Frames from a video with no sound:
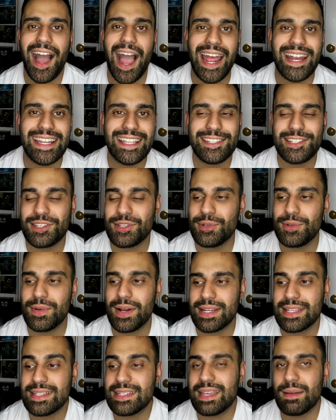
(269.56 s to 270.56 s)
I need
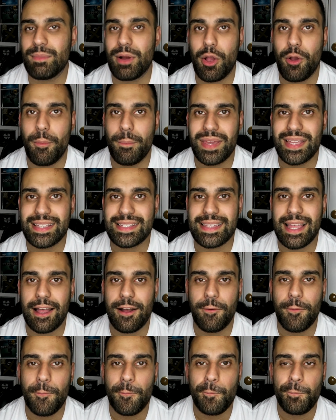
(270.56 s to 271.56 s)
to get my own beats
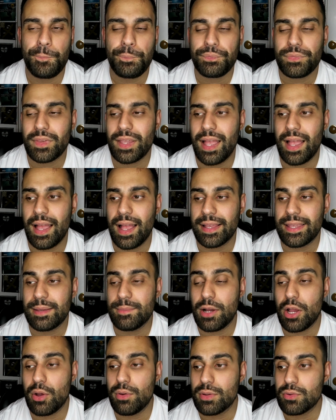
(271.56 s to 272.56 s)
now, get
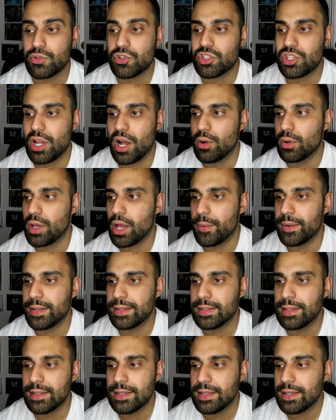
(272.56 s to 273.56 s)
my own little style
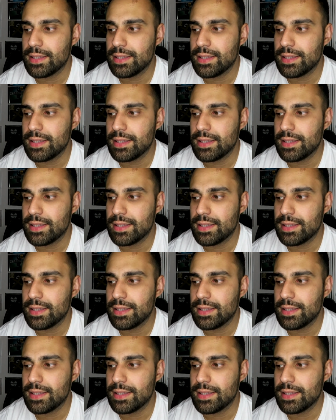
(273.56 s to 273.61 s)
going.